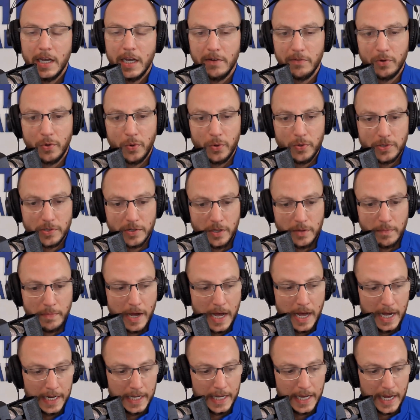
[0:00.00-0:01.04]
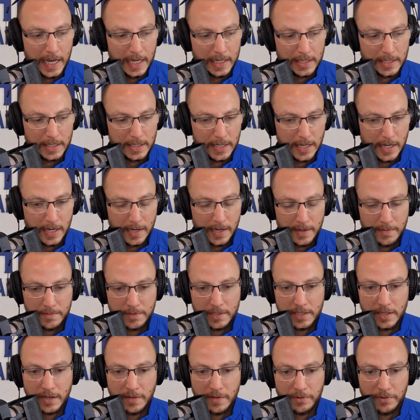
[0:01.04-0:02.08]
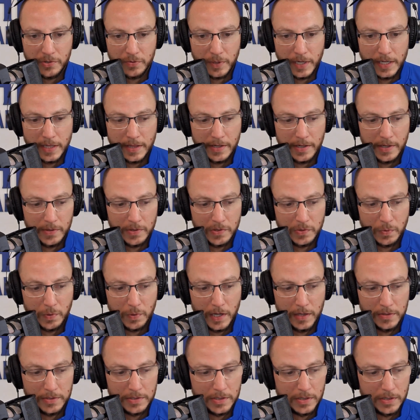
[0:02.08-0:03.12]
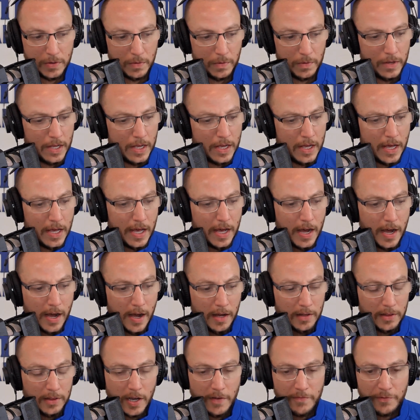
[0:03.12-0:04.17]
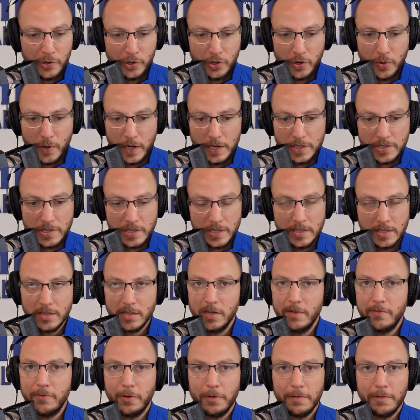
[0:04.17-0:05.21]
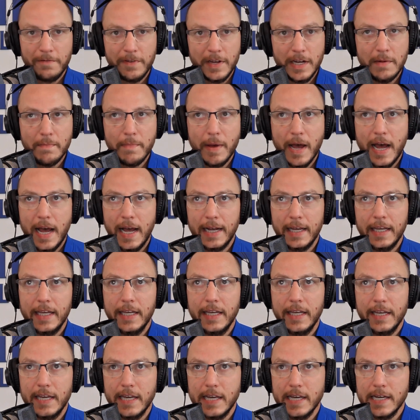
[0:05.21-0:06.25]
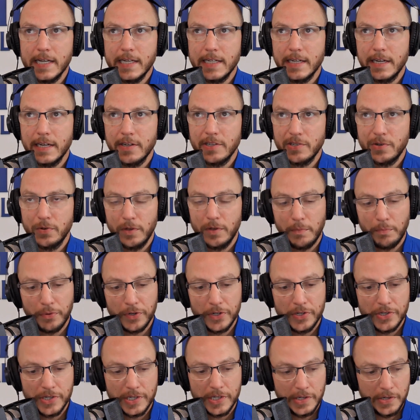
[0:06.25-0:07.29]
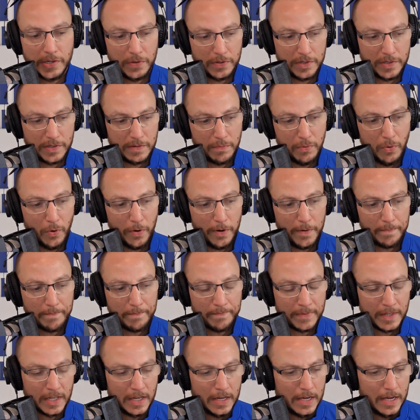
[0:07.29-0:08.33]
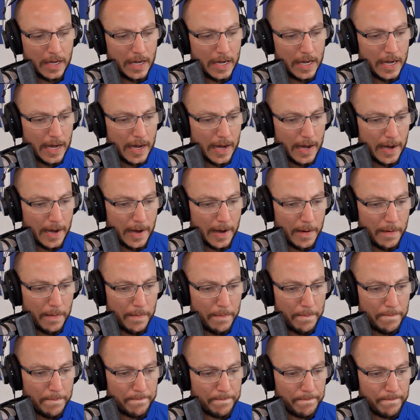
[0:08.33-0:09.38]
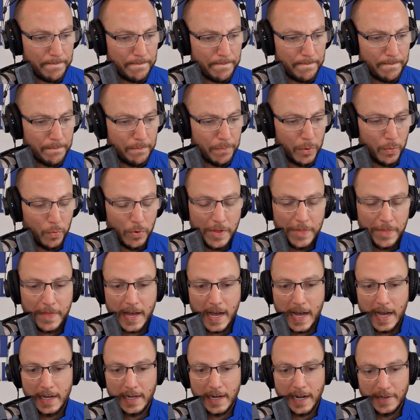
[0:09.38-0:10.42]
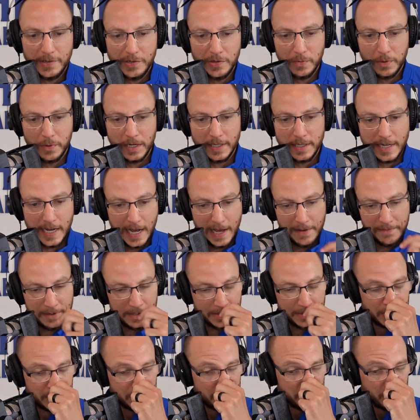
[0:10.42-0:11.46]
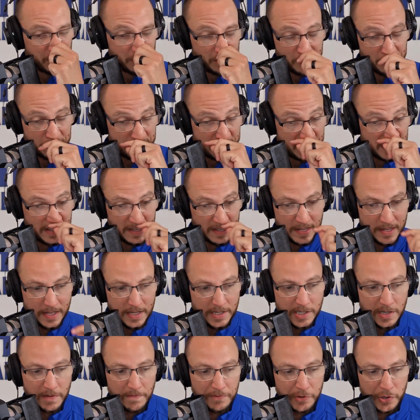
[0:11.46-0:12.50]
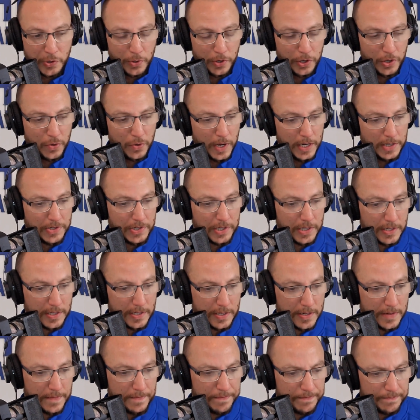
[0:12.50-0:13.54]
And of course, all the podcast stuff is right there as well. So love your questions, love your feedback, and certainly appreciate your support. But with that, I do want to dive into some viewer questions.